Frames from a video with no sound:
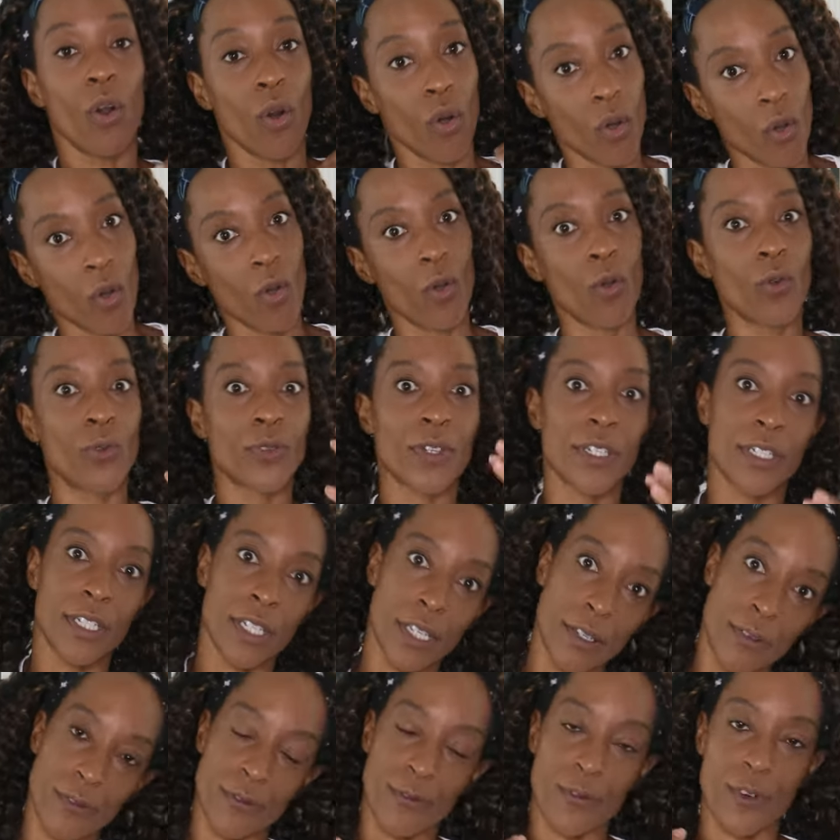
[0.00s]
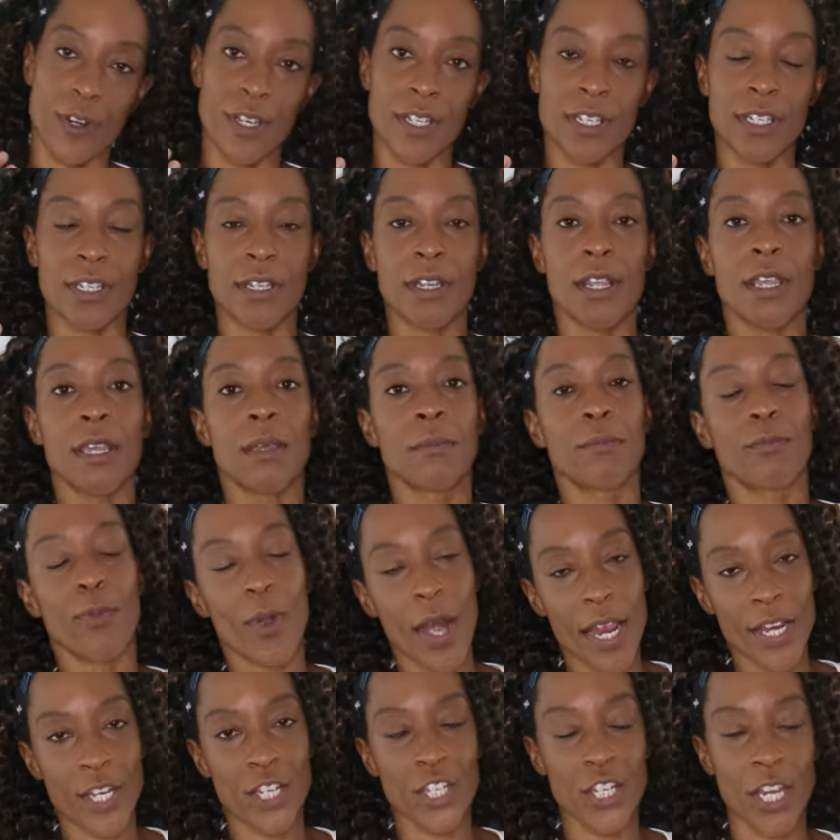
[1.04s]
all the different
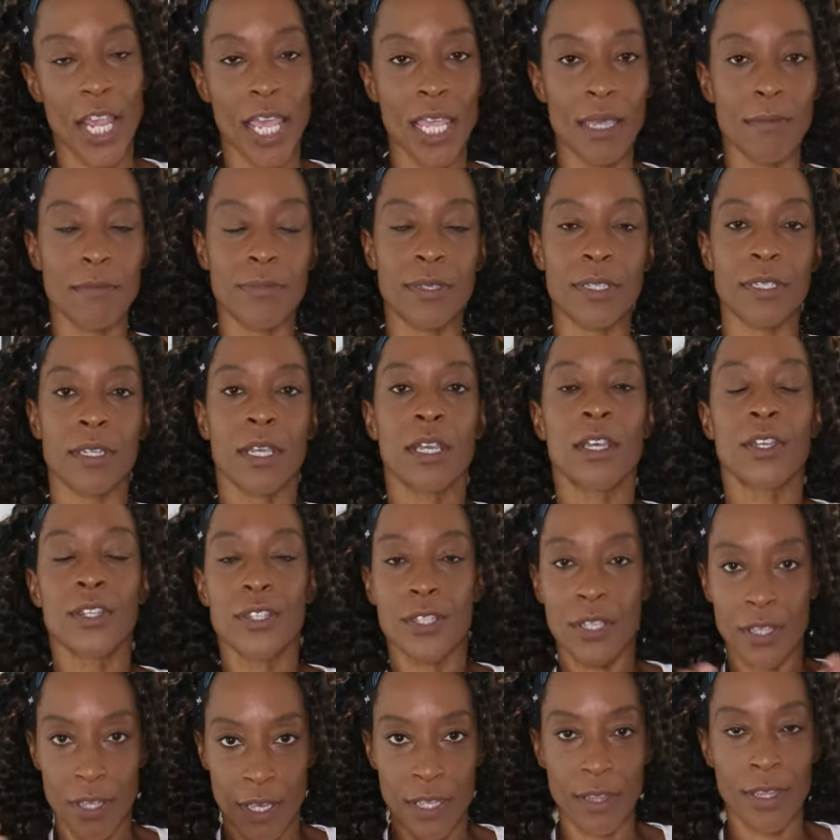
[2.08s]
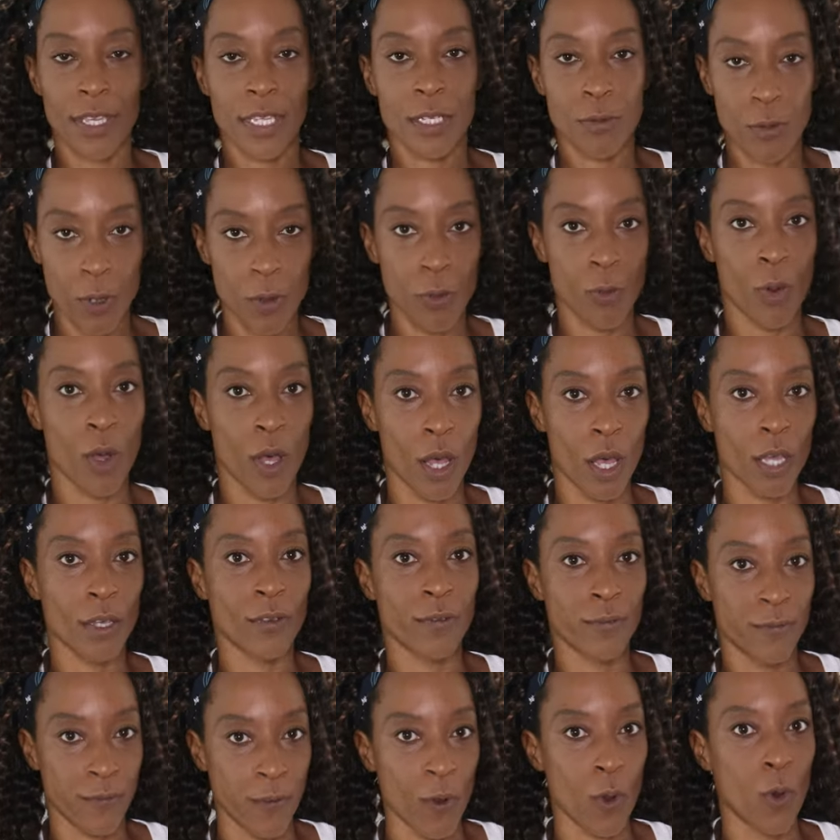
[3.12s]
breast shapes so that this will
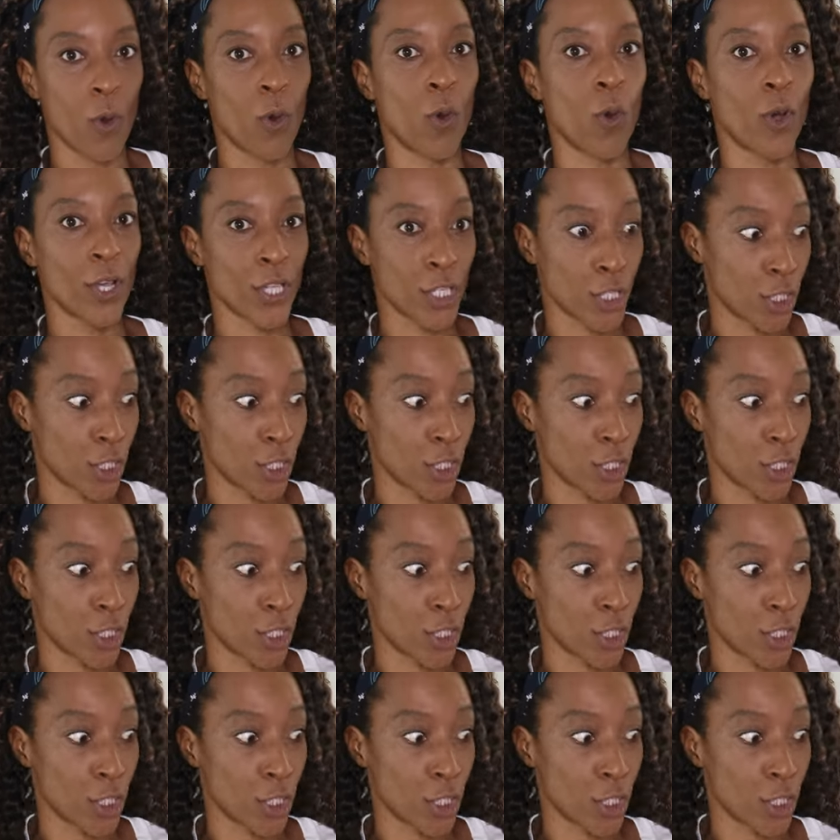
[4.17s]
work for